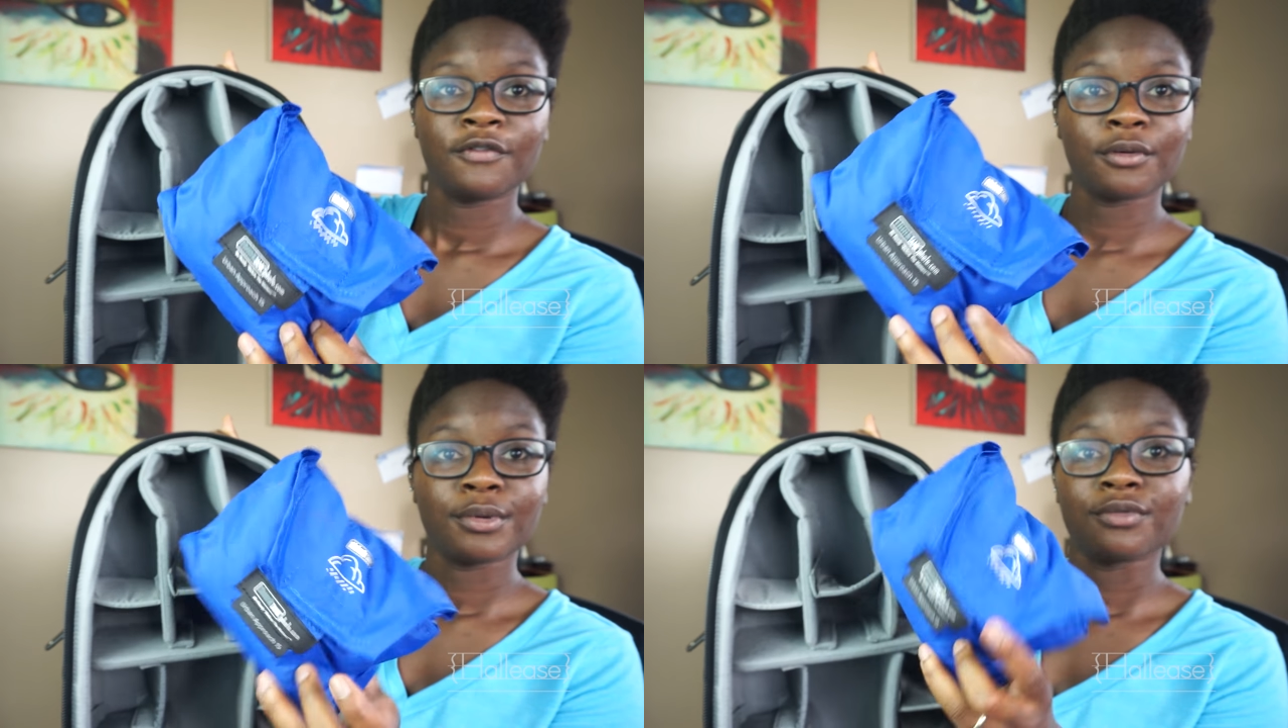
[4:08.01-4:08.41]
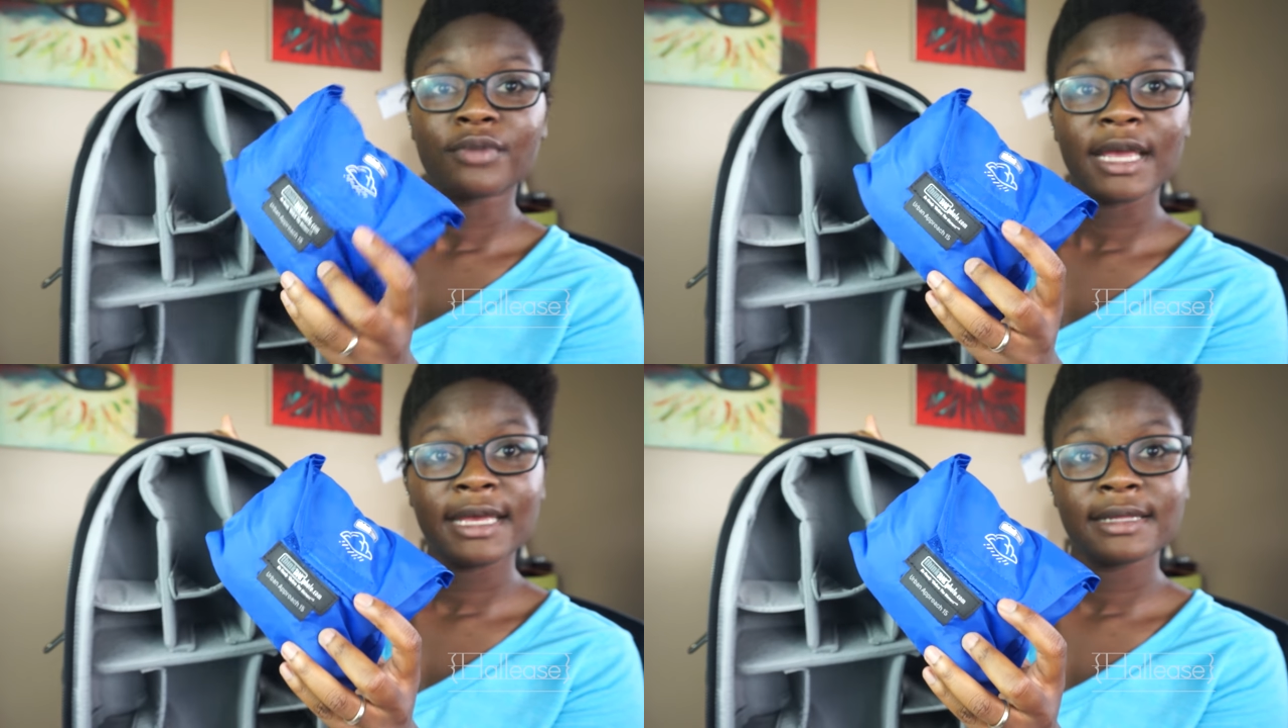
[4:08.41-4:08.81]
For when it
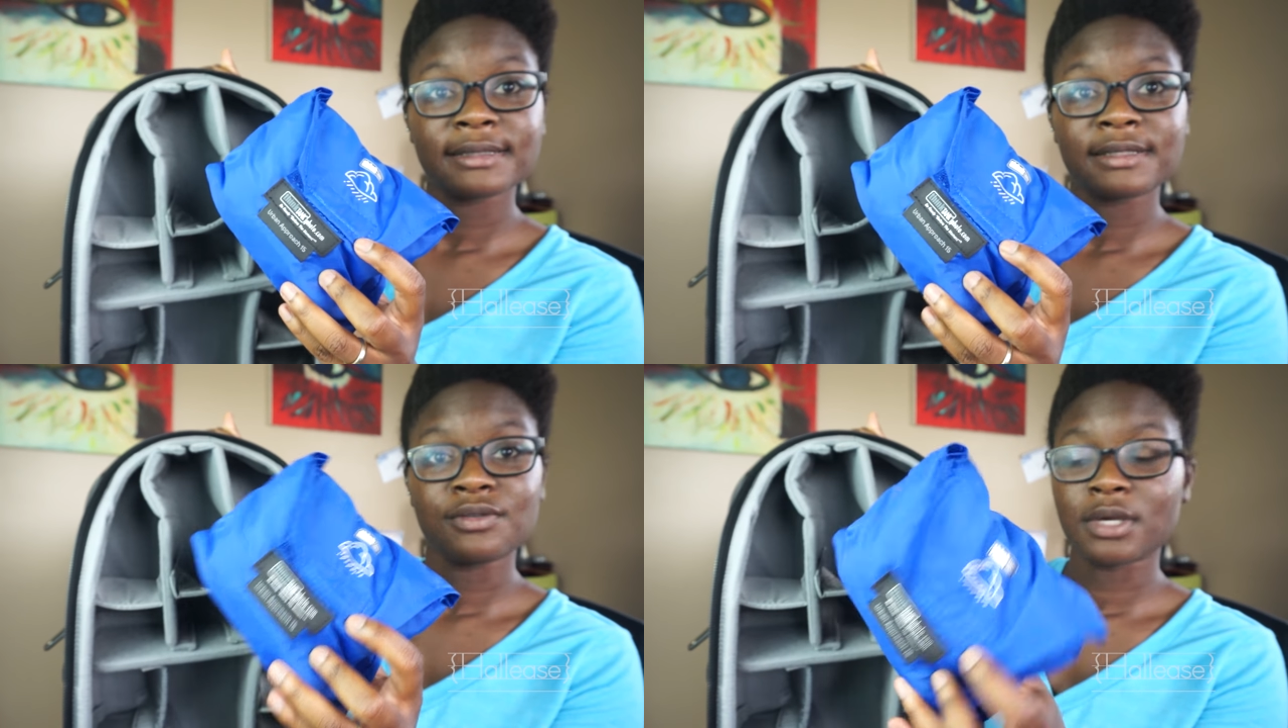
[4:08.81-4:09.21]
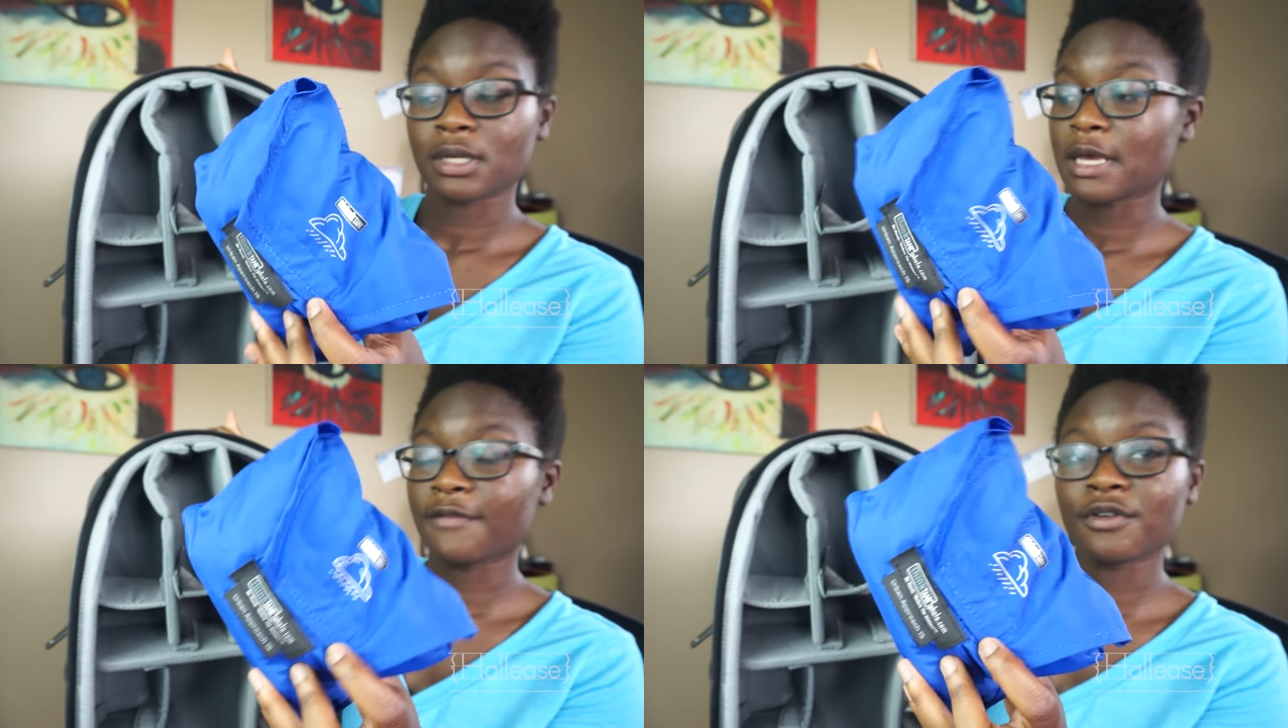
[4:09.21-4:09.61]
rains, you
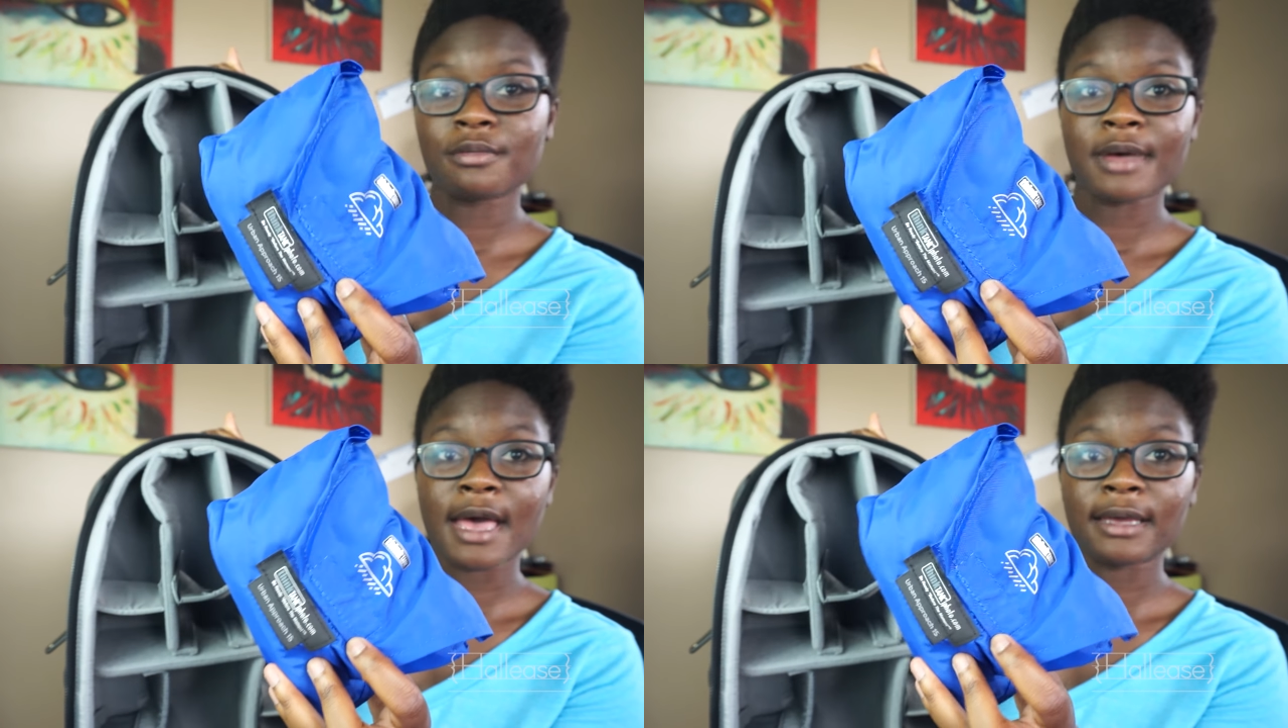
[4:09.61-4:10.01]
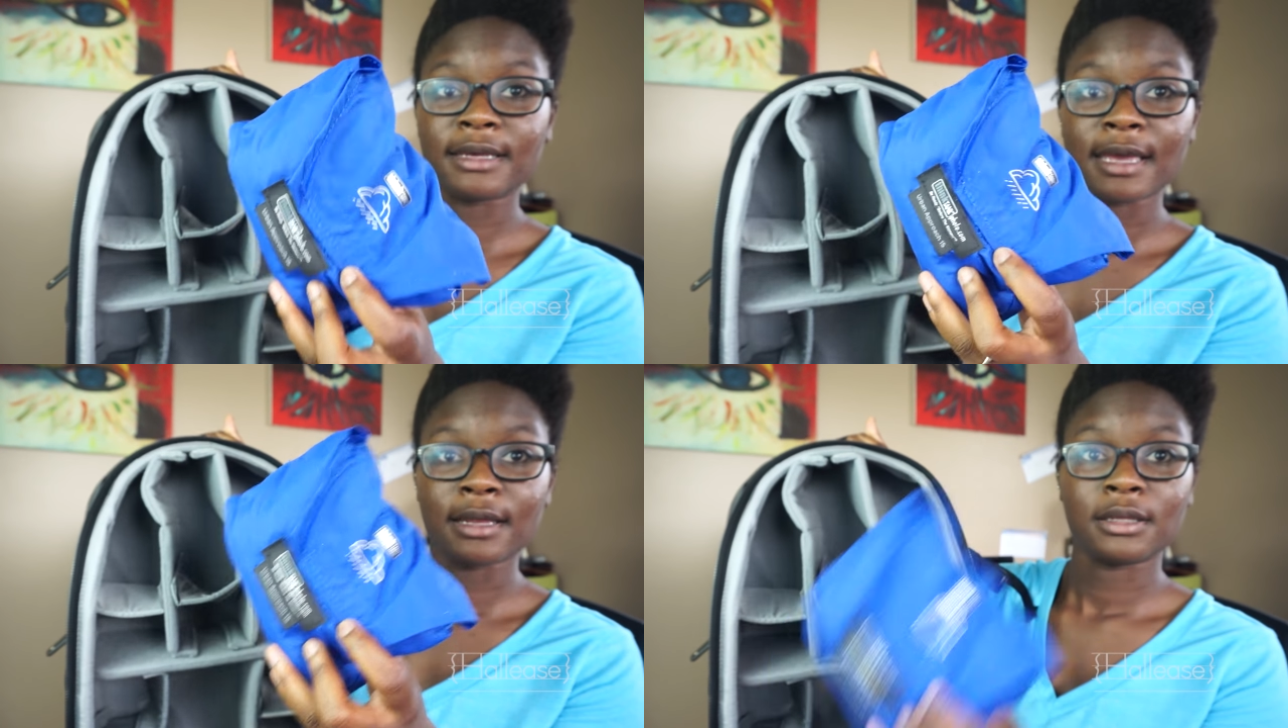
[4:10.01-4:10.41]
can cover your
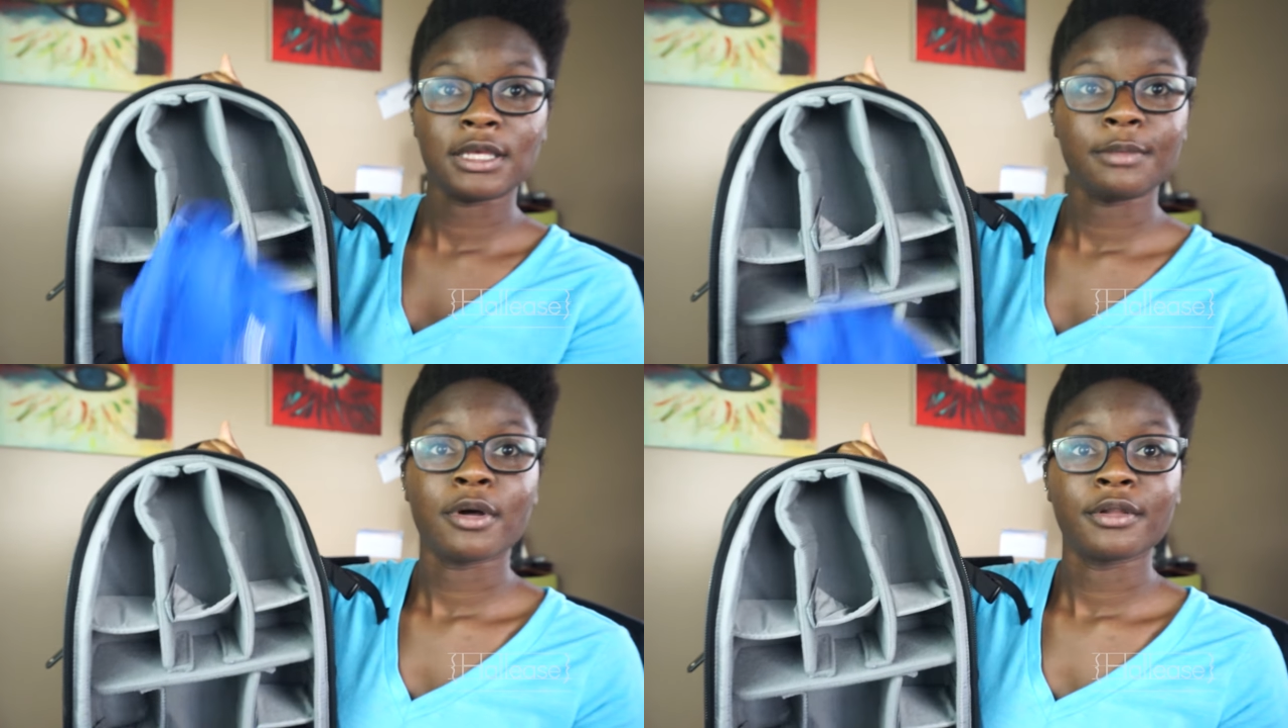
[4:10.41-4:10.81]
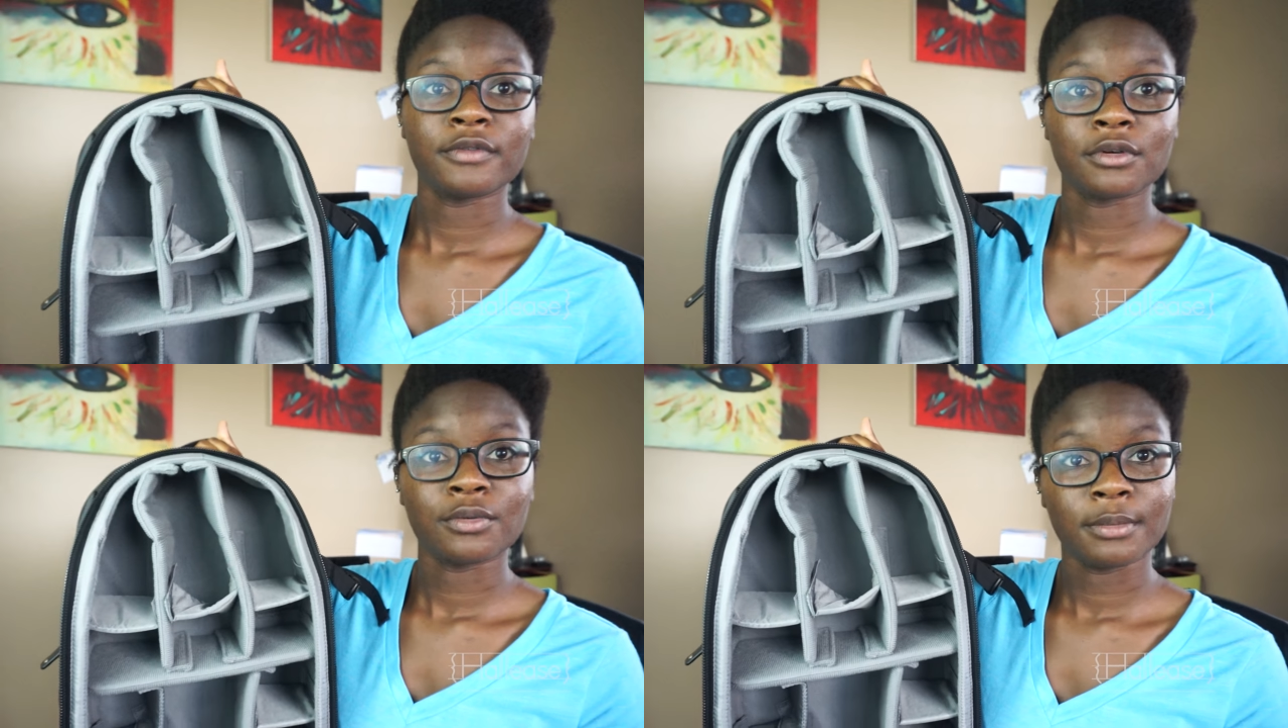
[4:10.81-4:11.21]
bag and keep all
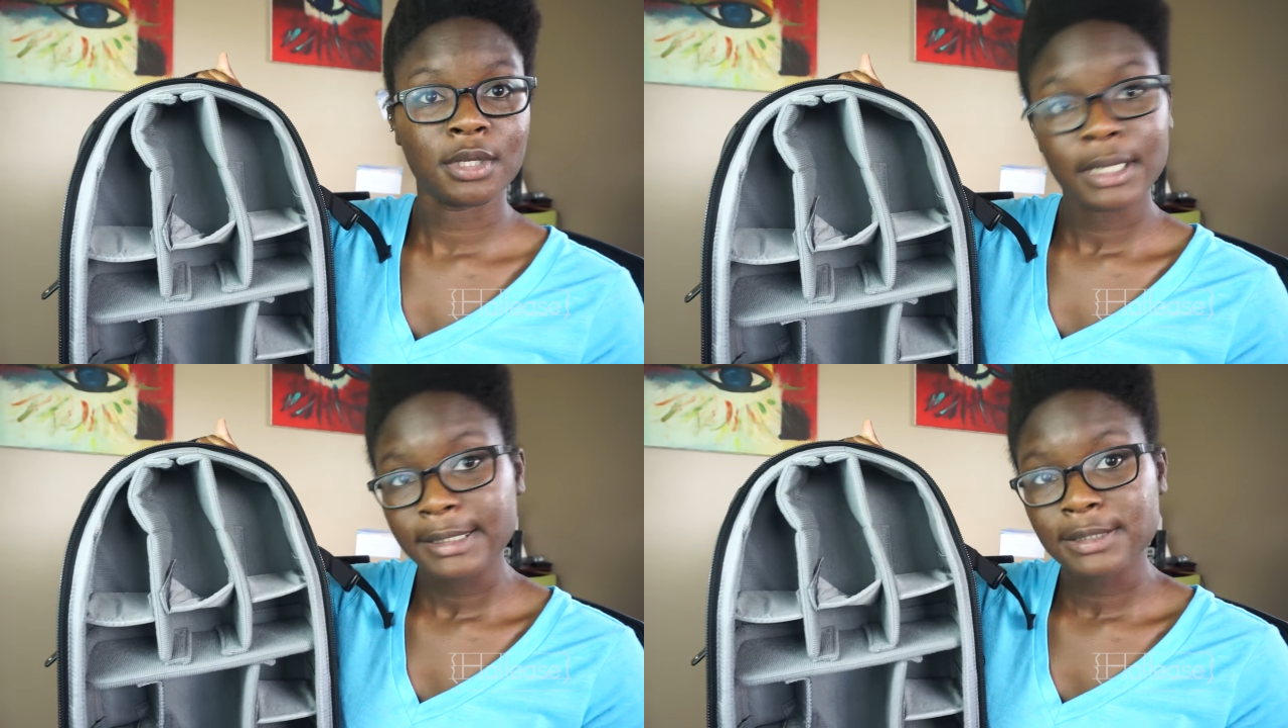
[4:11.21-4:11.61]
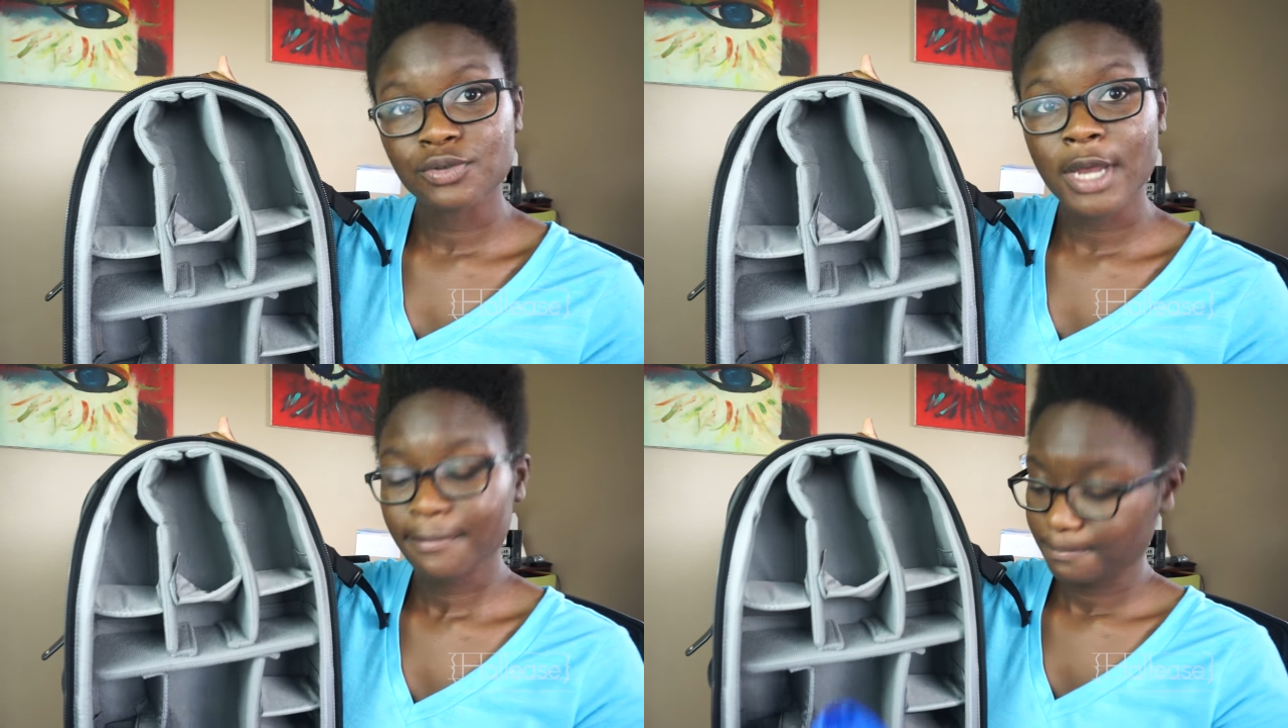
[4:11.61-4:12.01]
of your equipment nice and
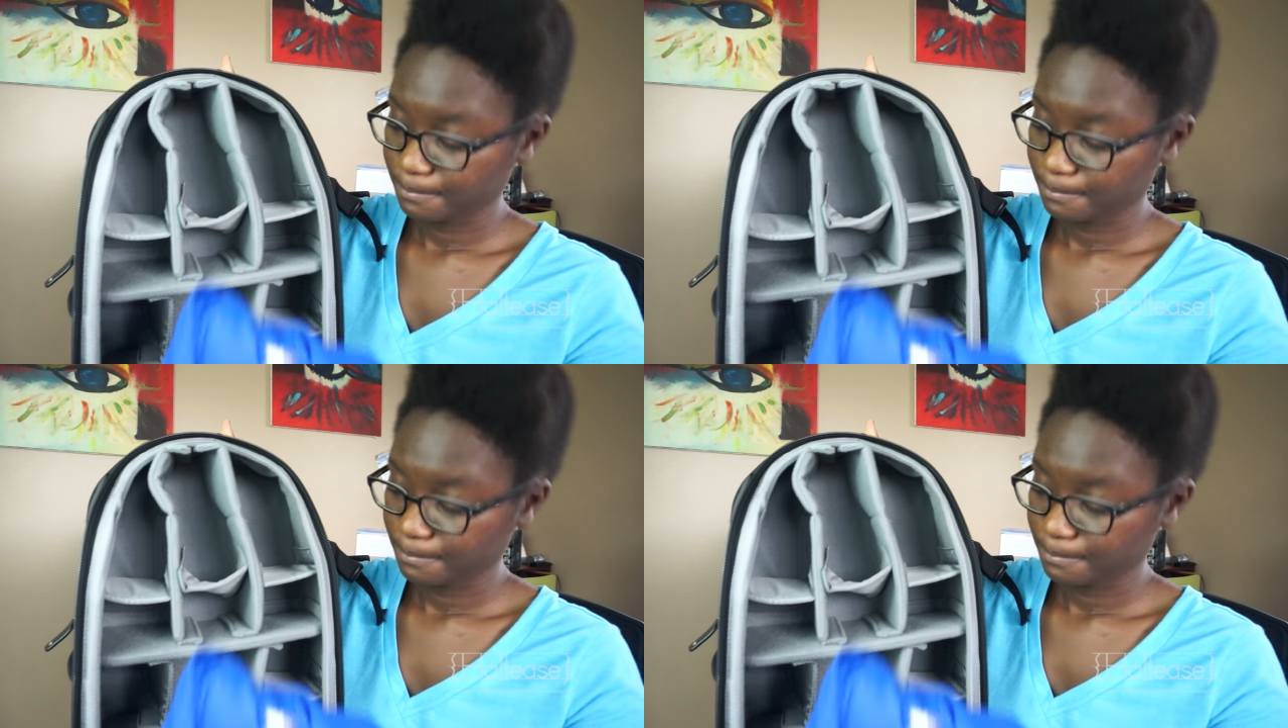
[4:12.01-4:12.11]
dry.